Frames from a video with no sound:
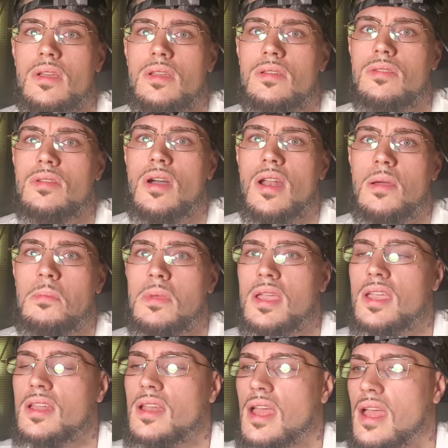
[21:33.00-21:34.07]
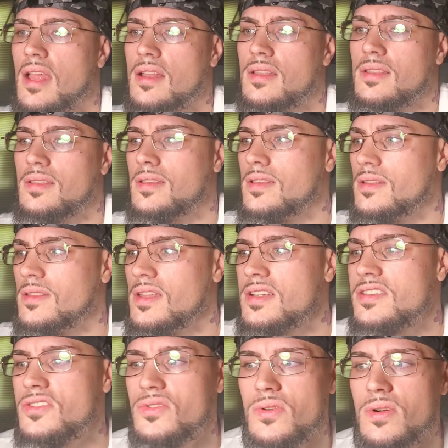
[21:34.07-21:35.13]
You know what I mean? And
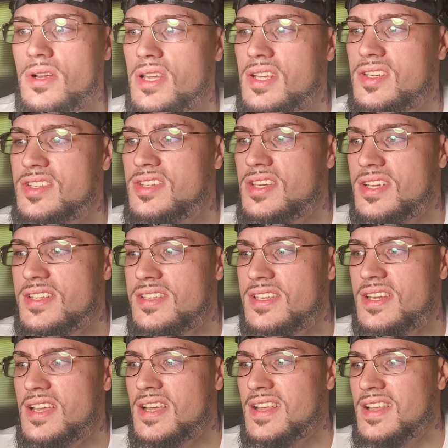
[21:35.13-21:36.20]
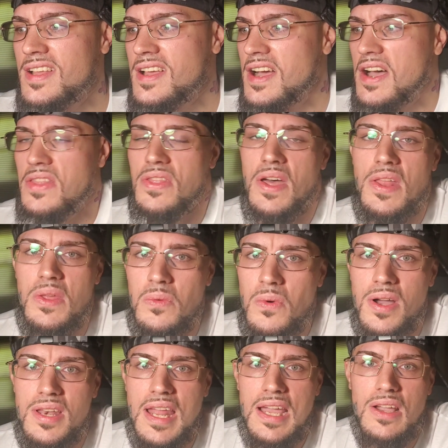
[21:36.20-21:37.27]
this story is just another
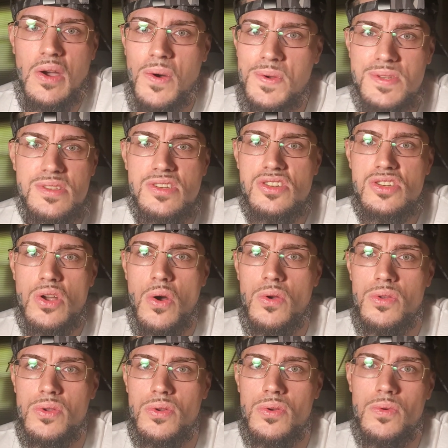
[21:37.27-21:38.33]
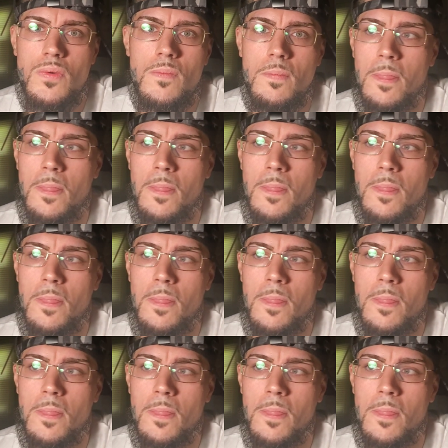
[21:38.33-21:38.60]
one that goes to show you